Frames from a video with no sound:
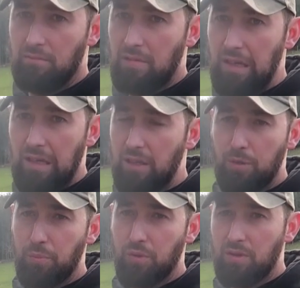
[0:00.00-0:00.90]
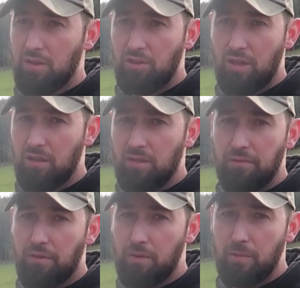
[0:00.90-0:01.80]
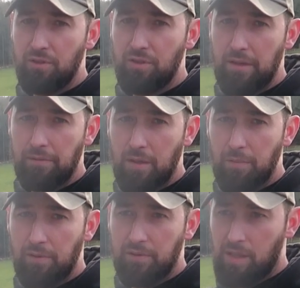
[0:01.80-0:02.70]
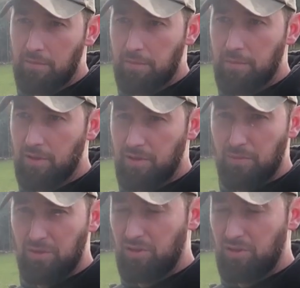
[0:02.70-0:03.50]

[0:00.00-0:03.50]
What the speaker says: I had to put the truck in 4-wheel drive a couple of times because it was